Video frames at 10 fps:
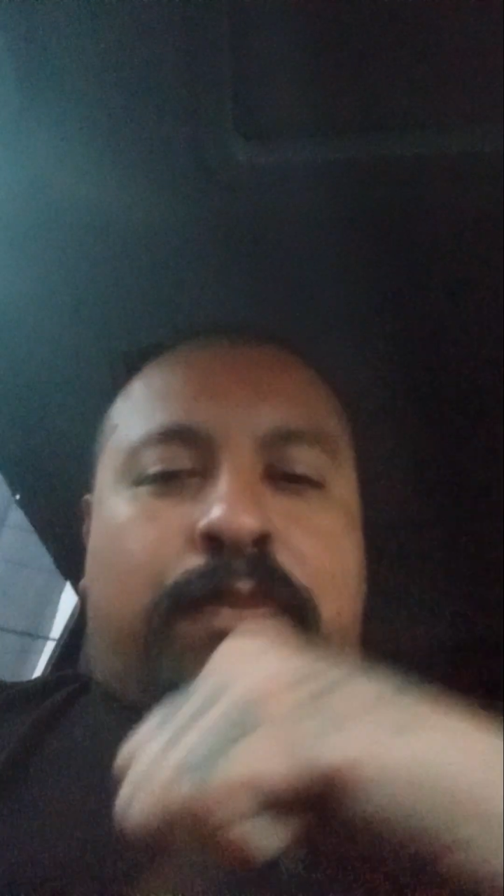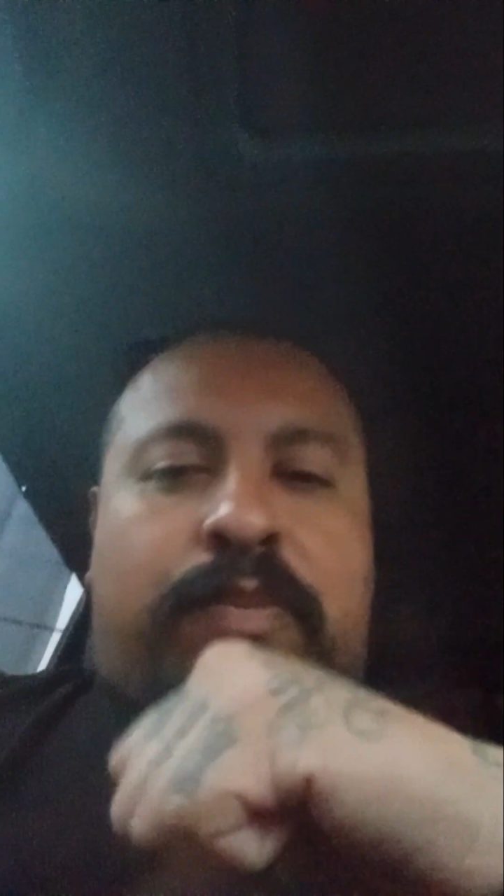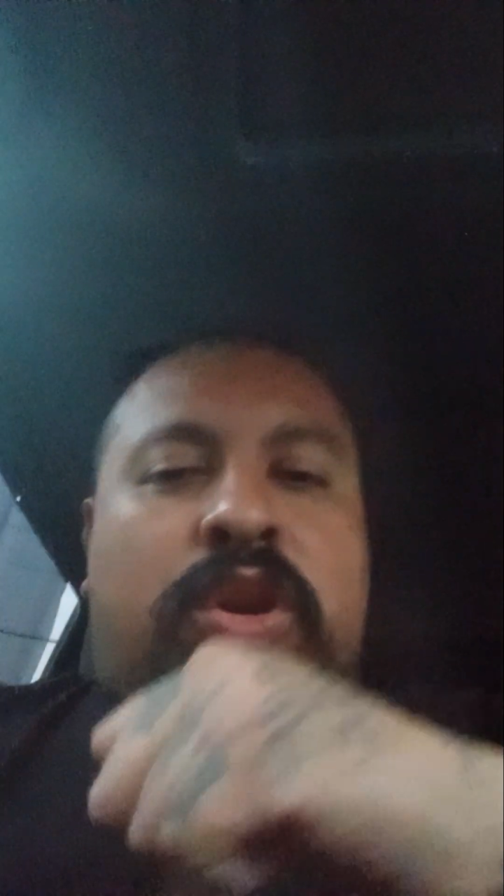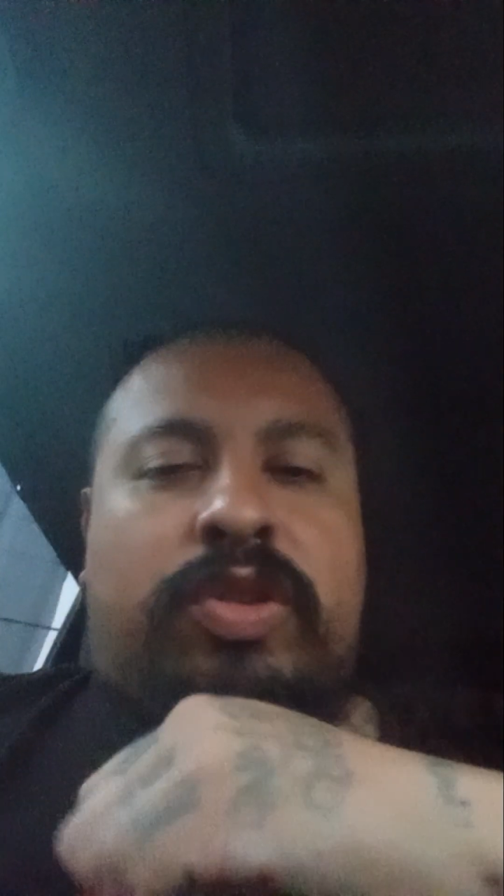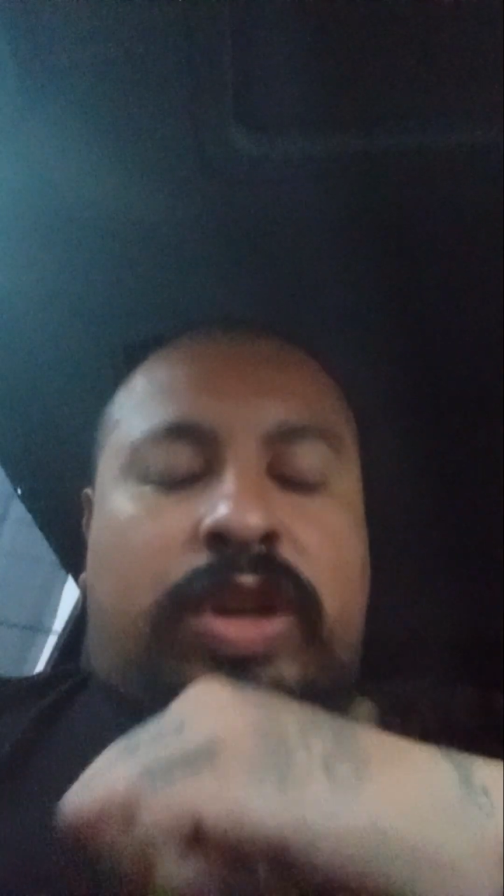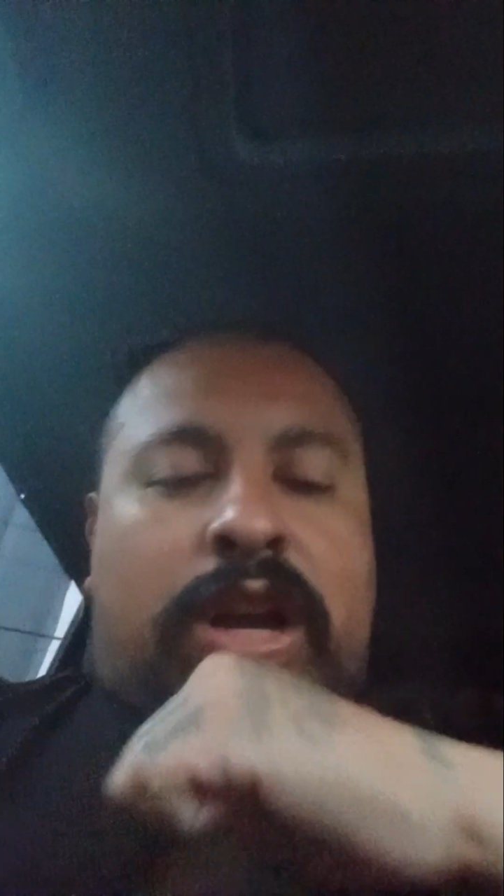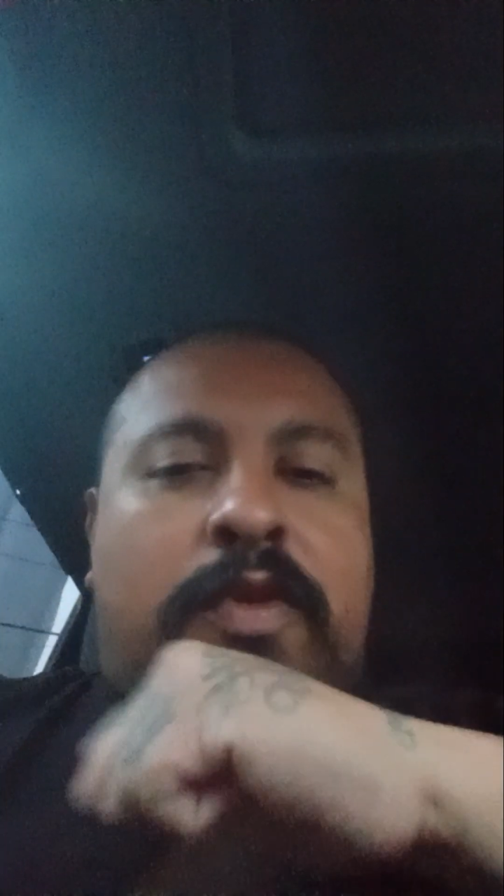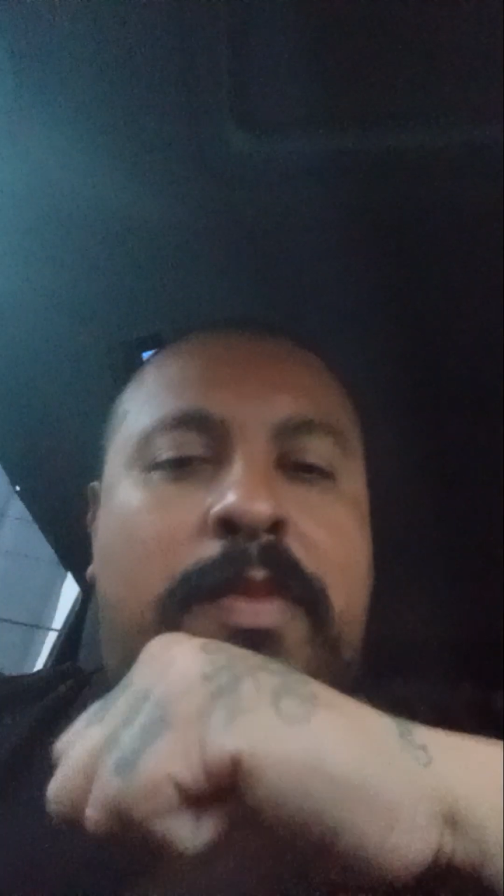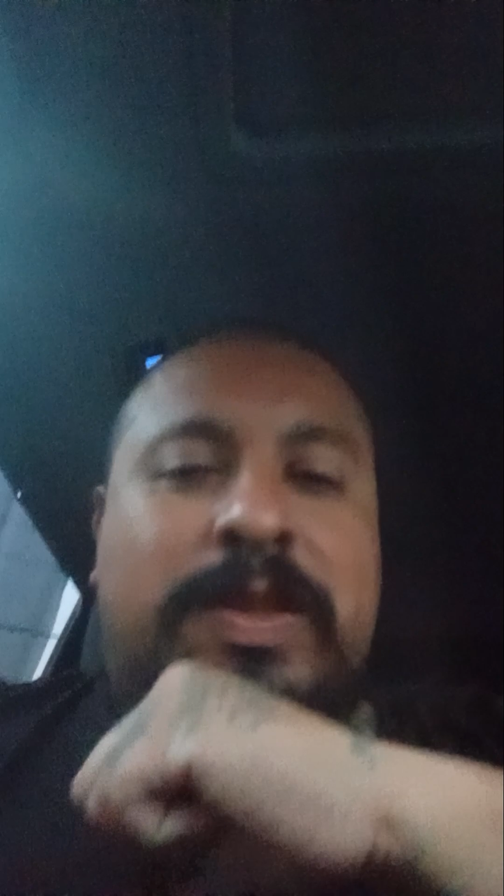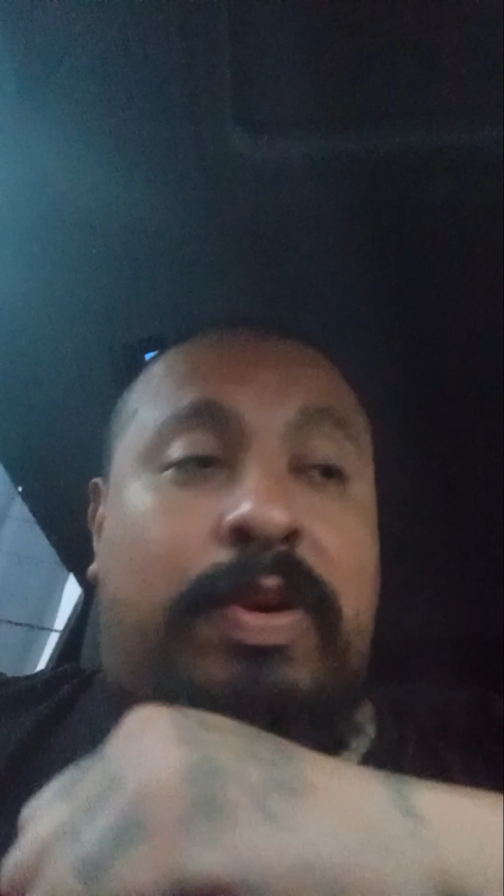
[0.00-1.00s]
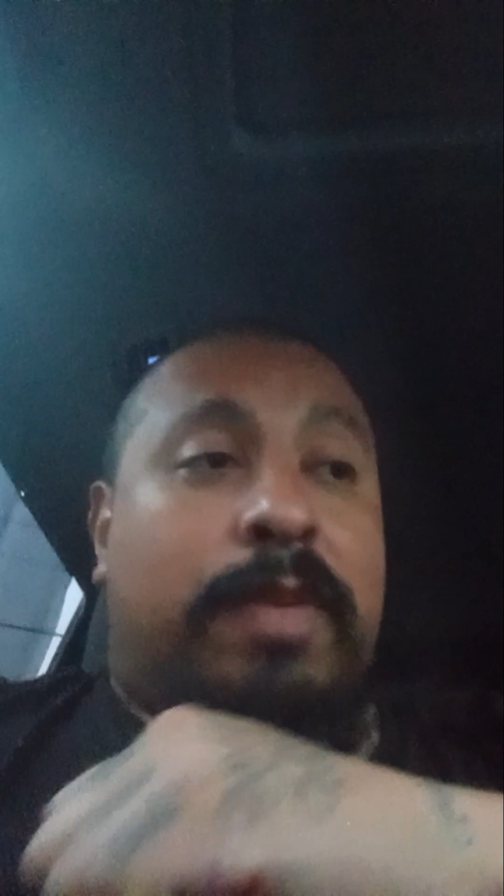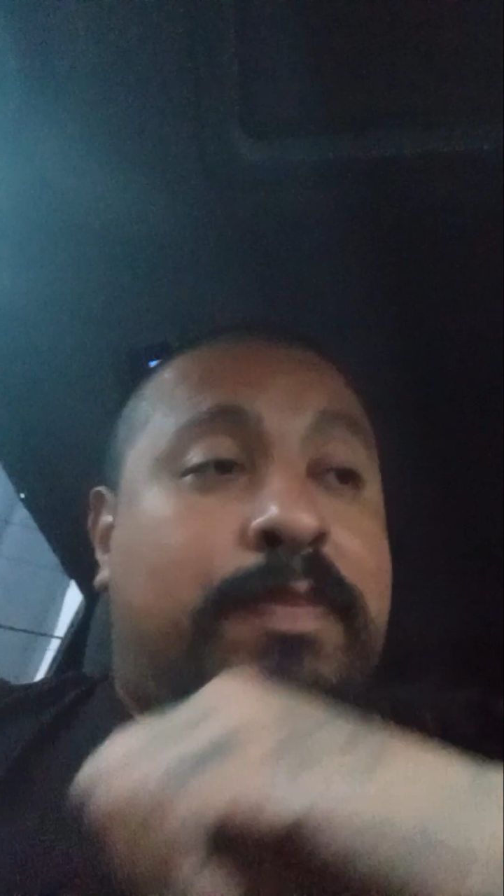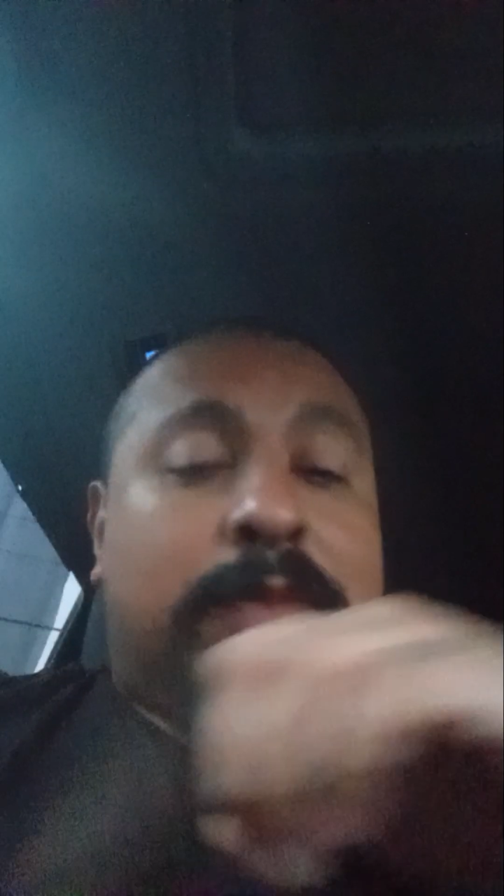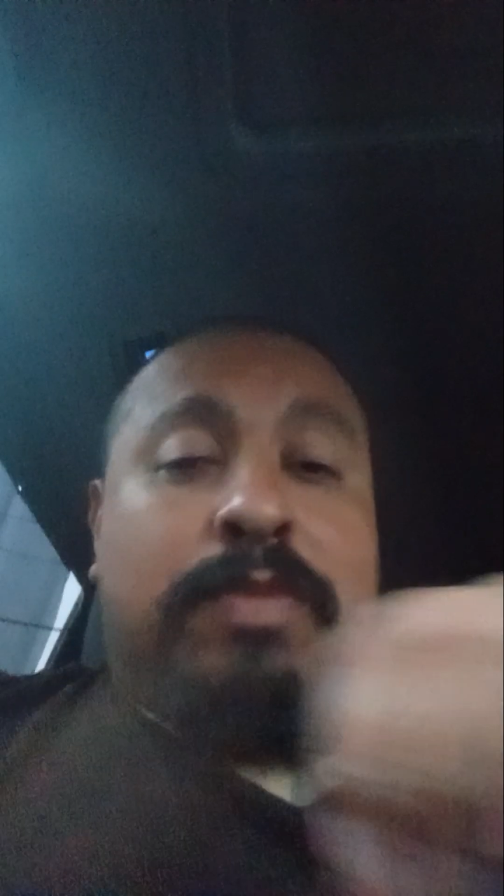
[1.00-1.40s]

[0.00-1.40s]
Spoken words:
the government's pumping